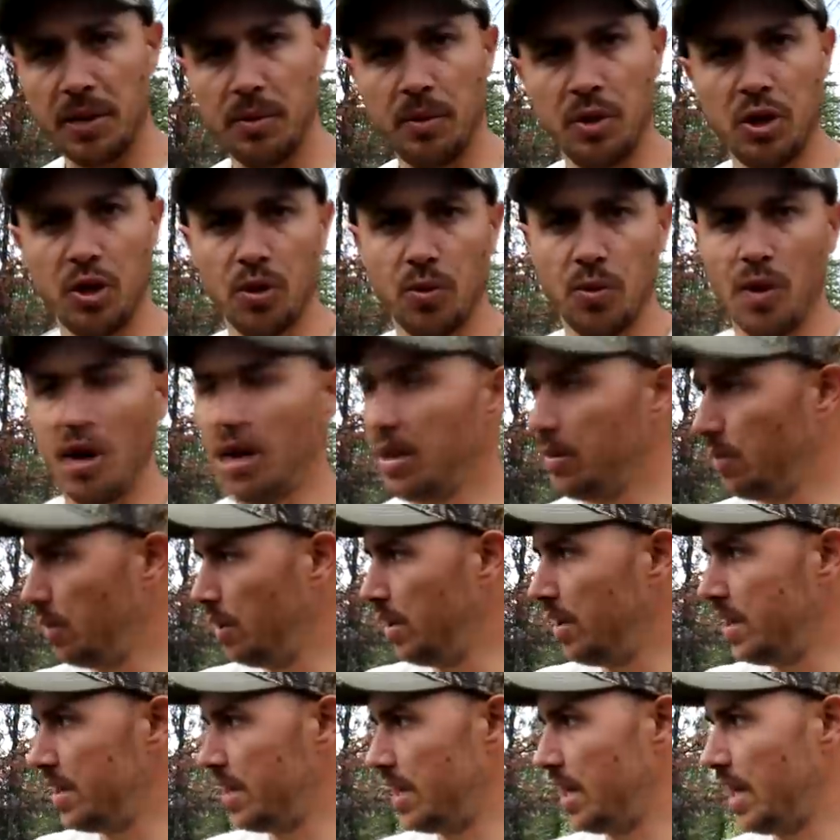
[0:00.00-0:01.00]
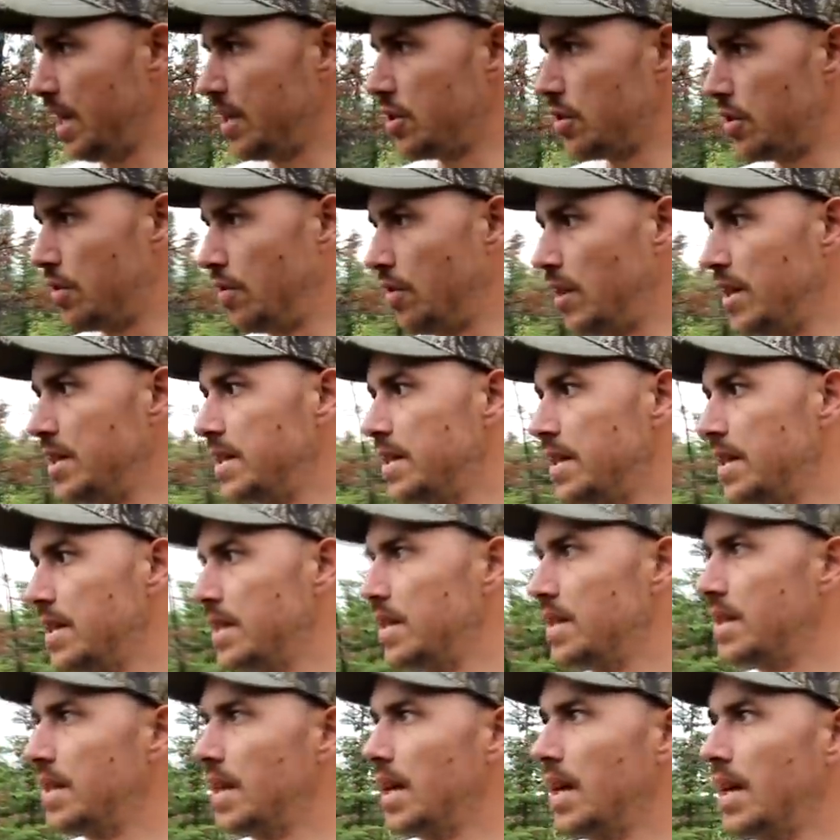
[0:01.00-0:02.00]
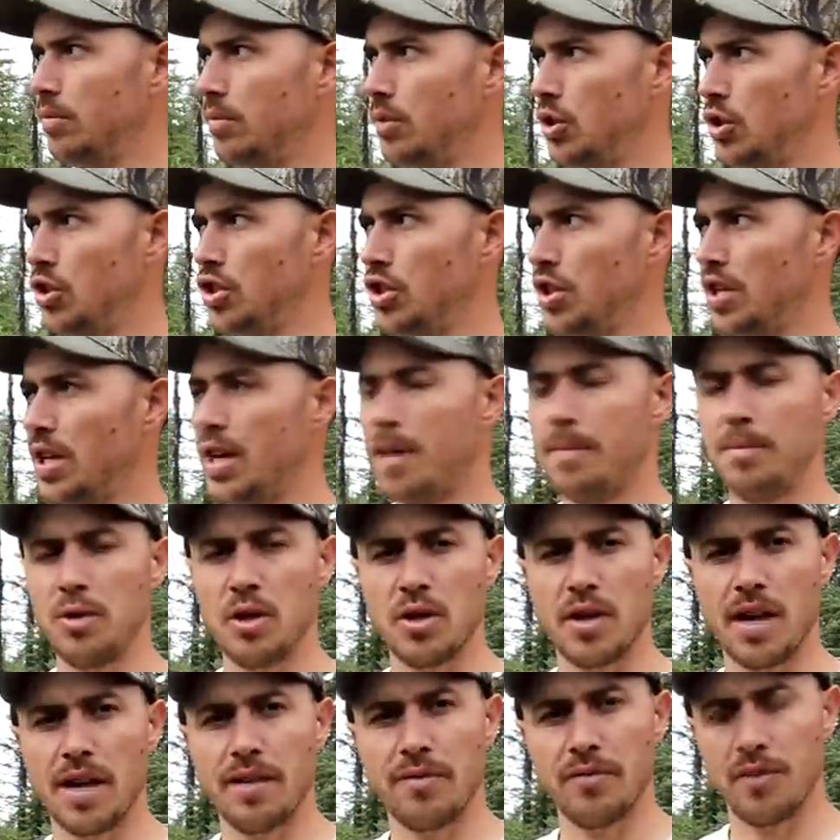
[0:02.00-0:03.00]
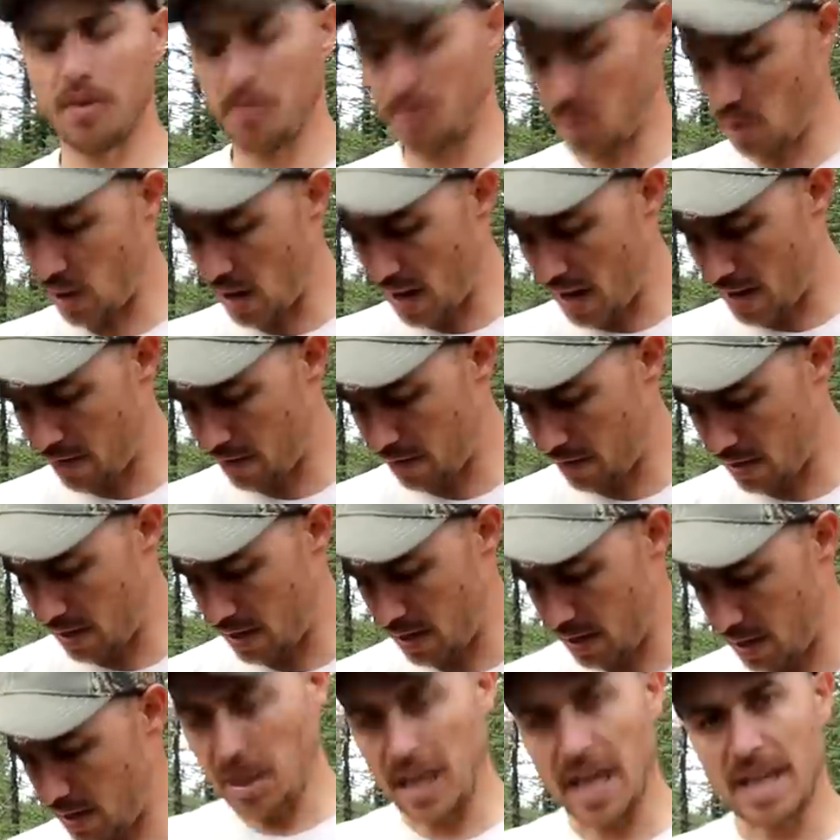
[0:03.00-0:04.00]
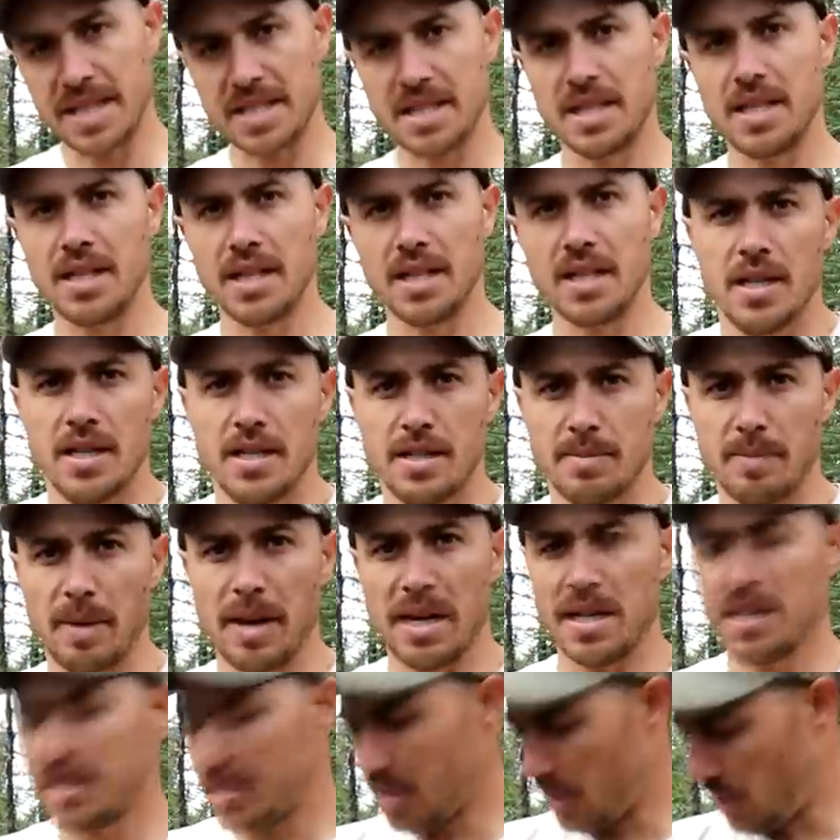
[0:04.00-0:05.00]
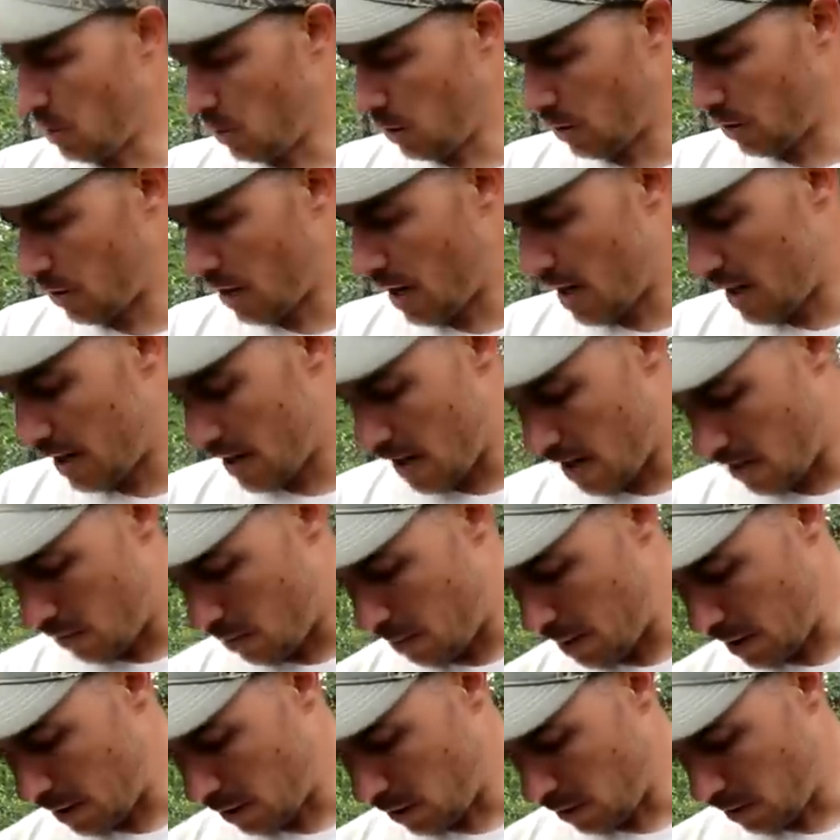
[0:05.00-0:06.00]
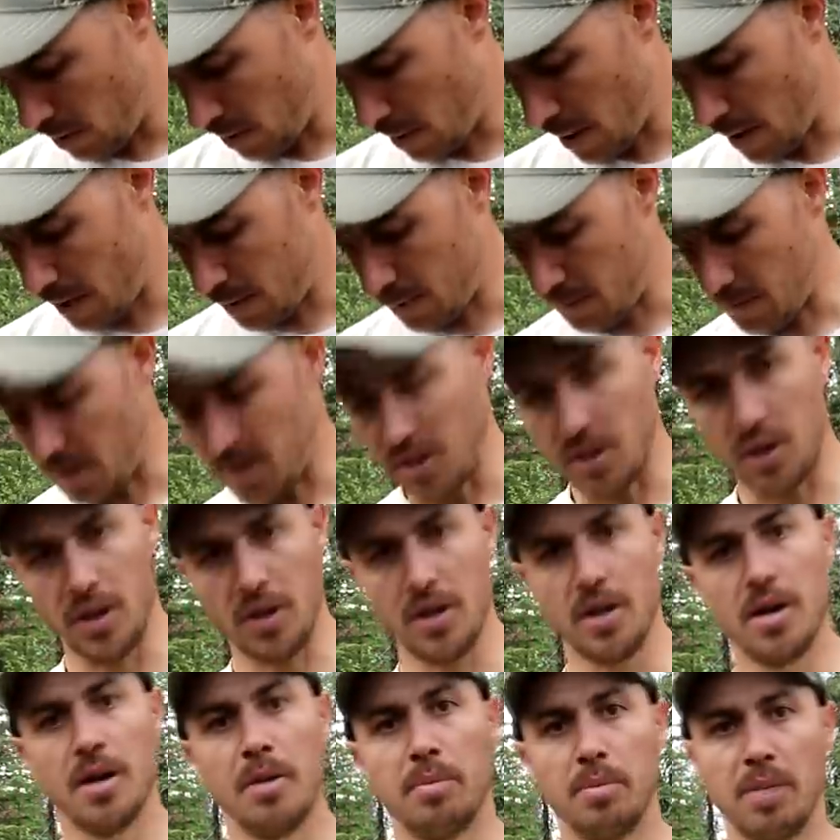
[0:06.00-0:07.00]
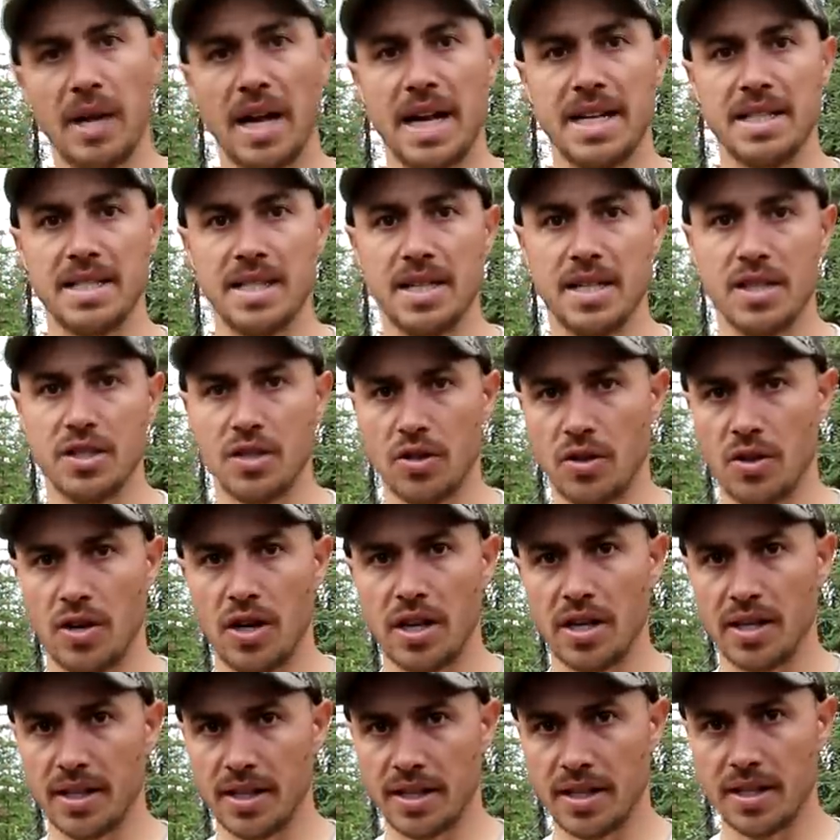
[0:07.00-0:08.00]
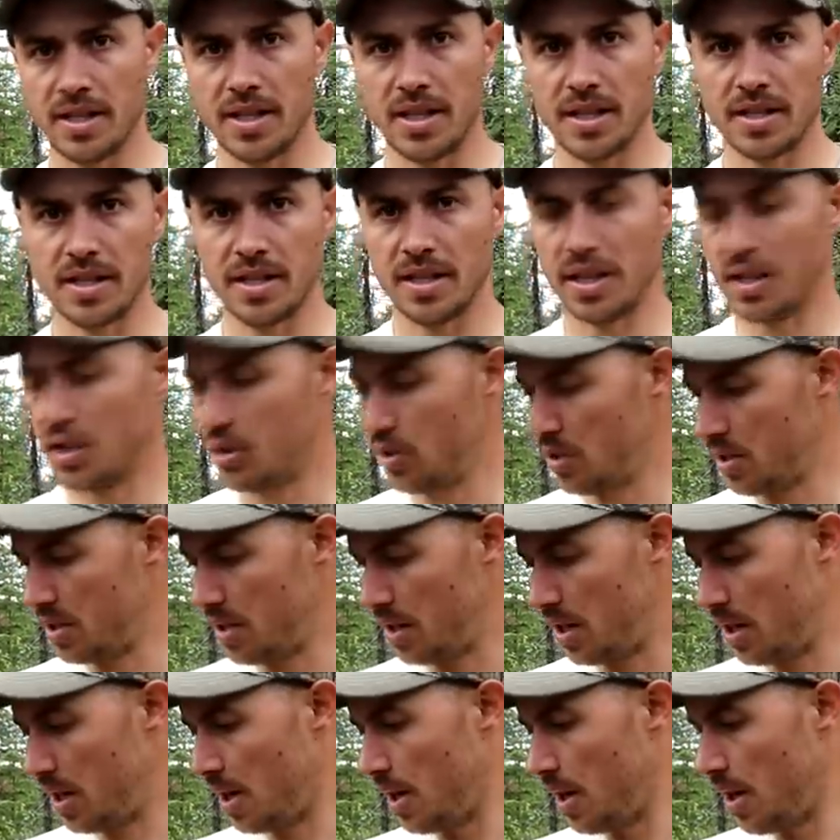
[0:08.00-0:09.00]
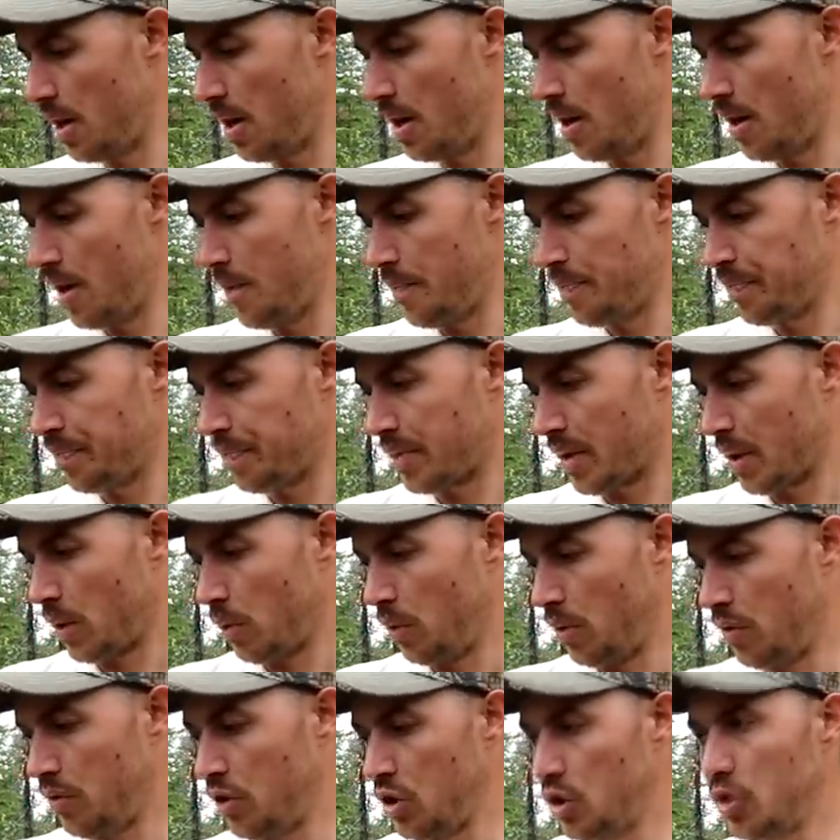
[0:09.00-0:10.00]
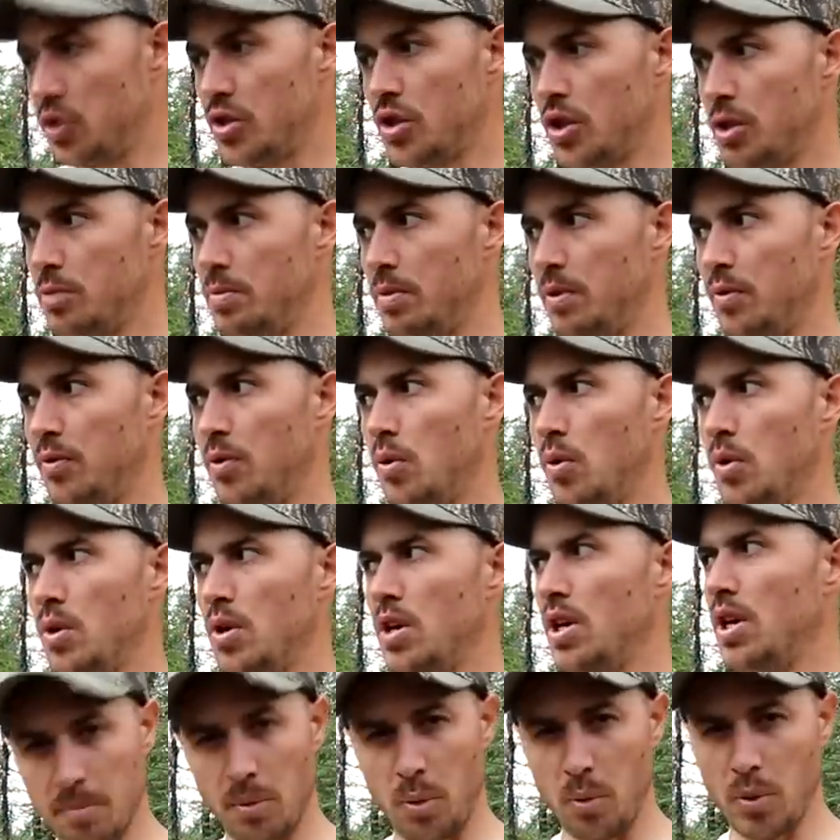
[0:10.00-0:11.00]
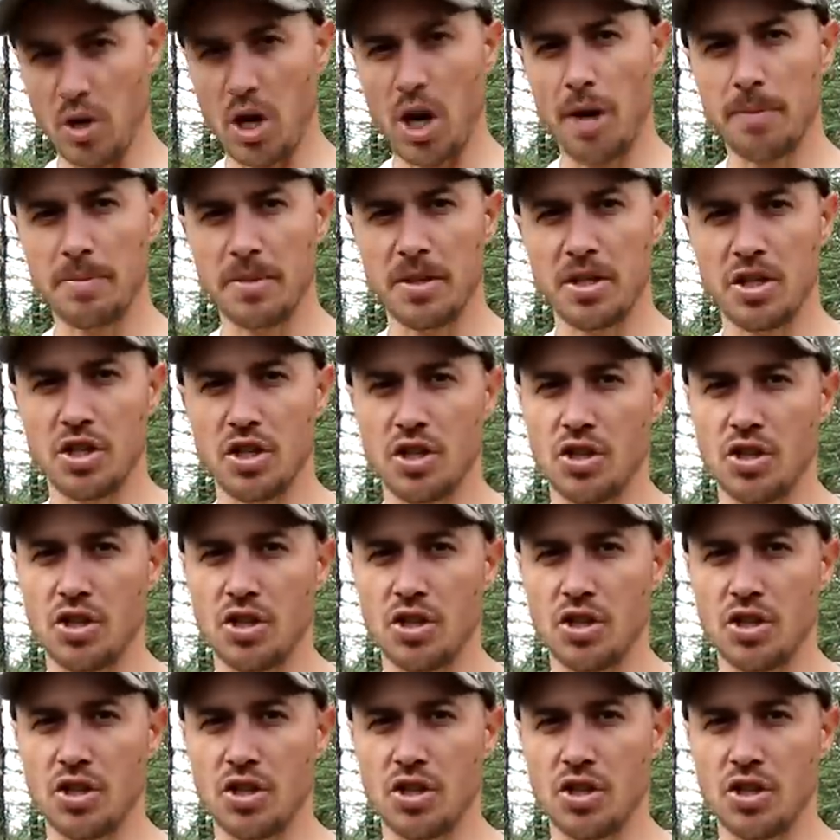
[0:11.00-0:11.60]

when you're running one of these electric fences, usually the company you get them from, they'll have the plastic spikes that go in the ground. They have a metal on the bottom, and then they're plastic, so they're not going to conduct electricity. We've used those before, but we opted to